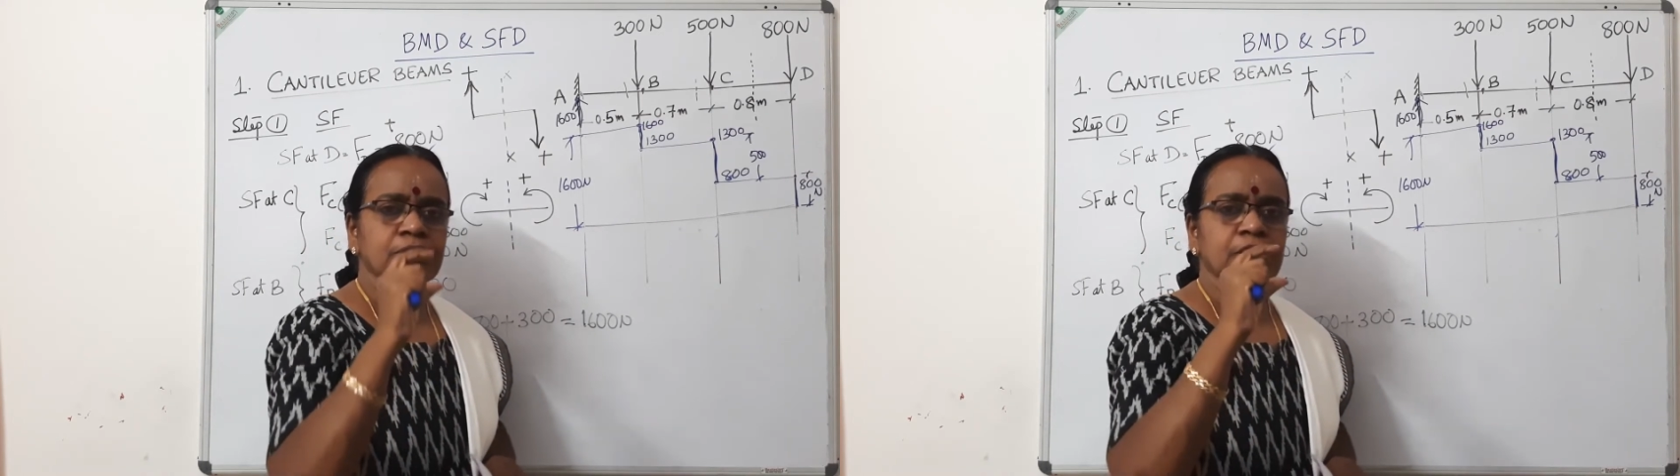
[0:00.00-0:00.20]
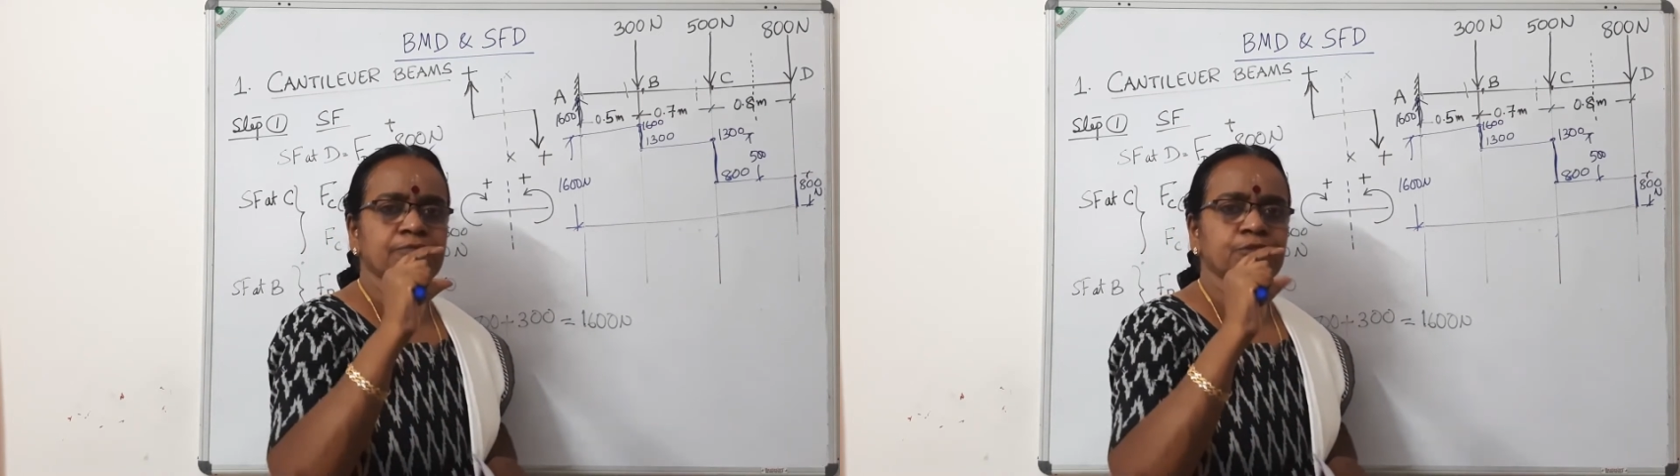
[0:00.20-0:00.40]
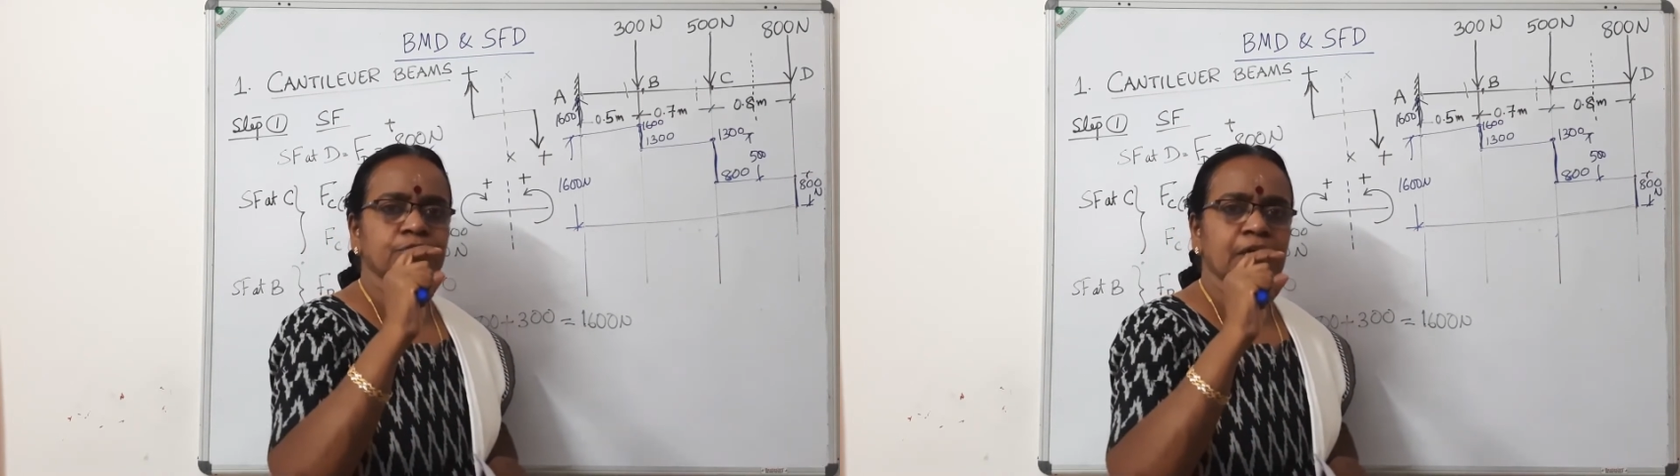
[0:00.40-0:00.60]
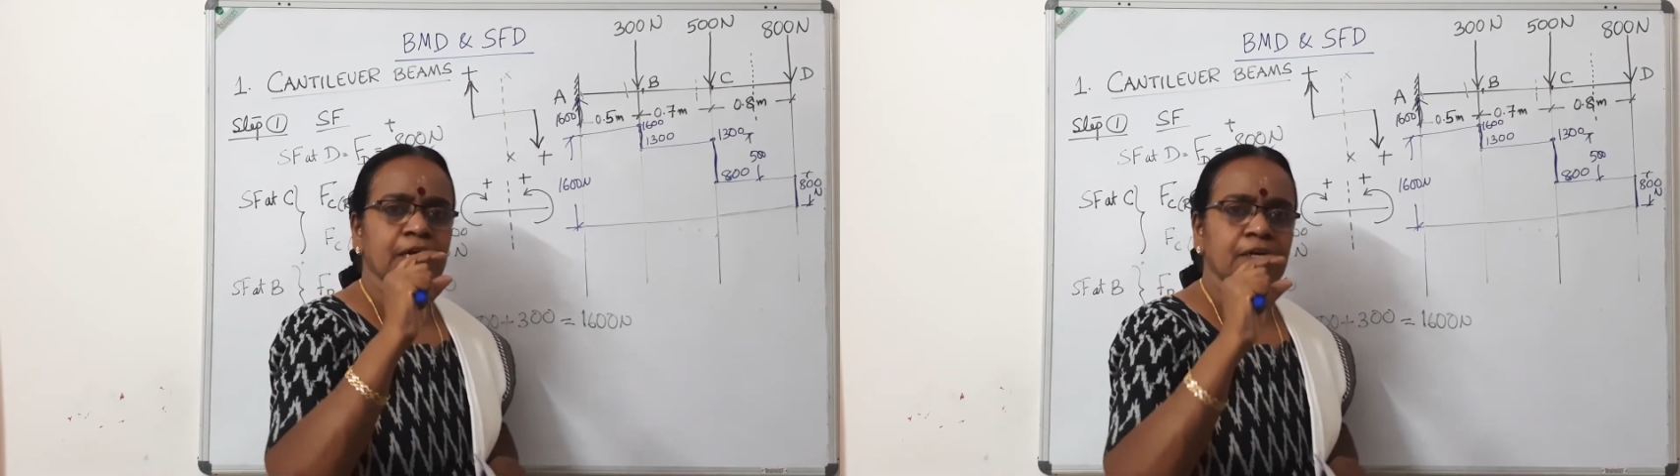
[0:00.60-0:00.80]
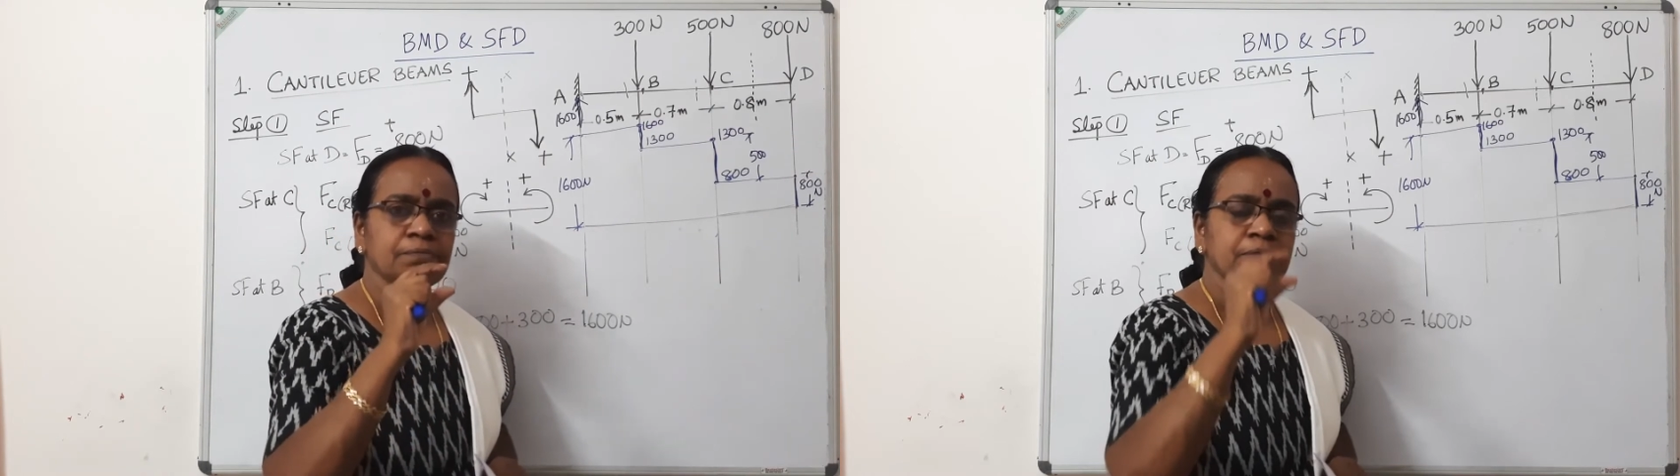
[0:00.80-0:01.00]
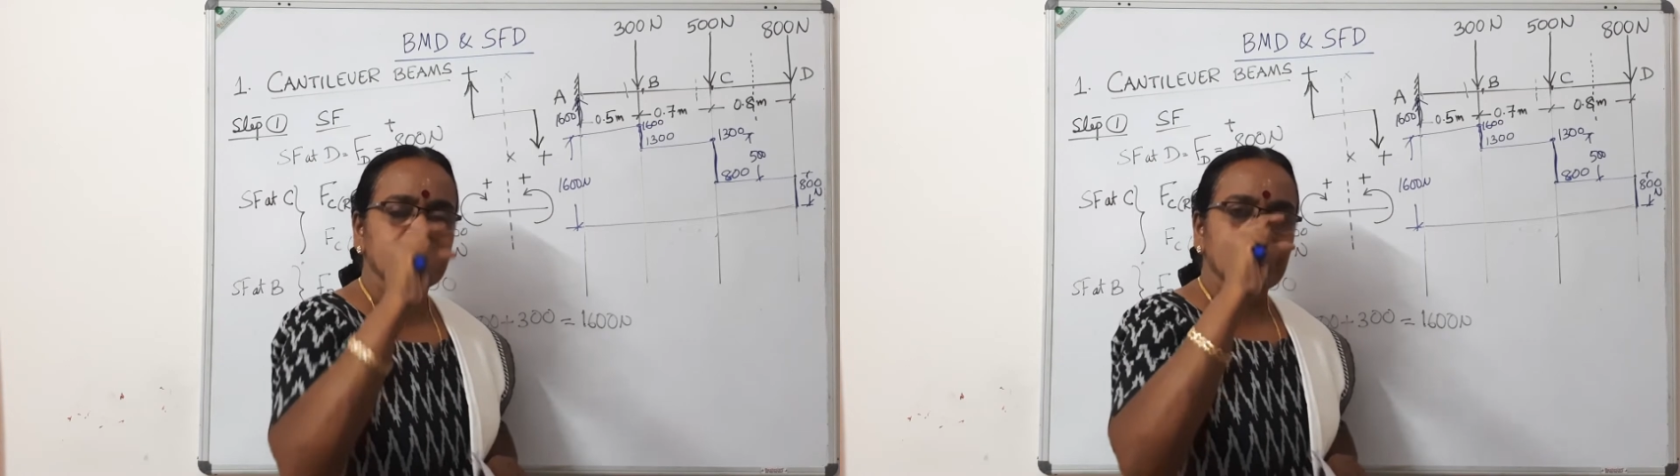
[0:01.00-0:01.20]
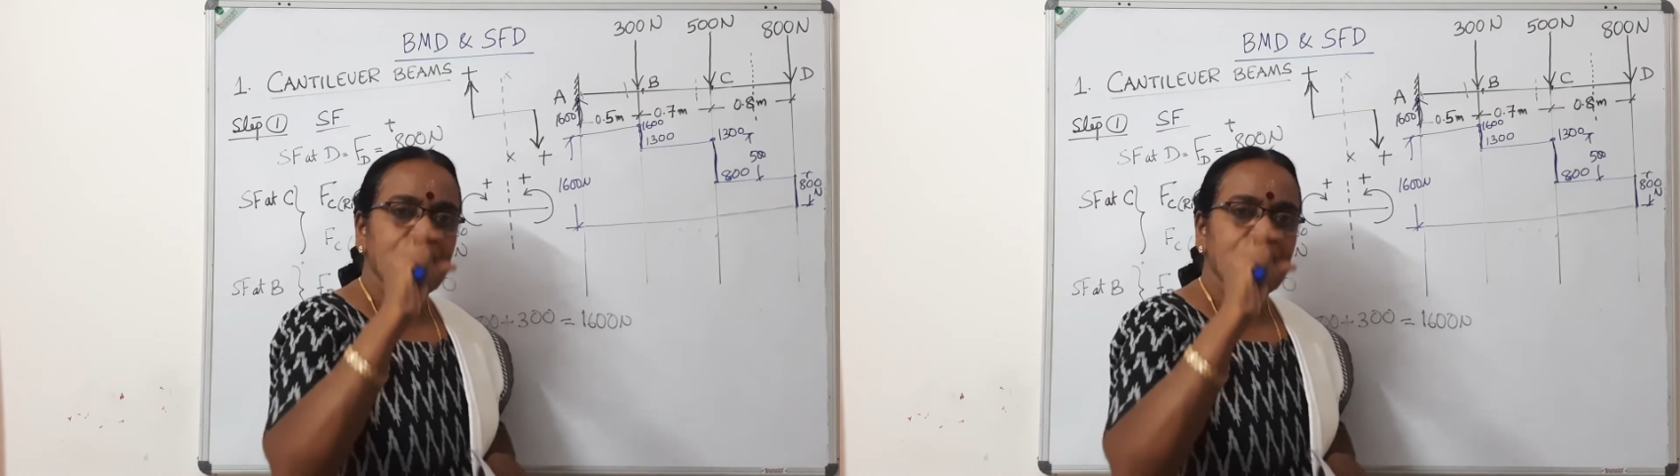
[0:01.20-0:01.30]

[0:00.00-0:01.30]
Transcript: the shear force diagram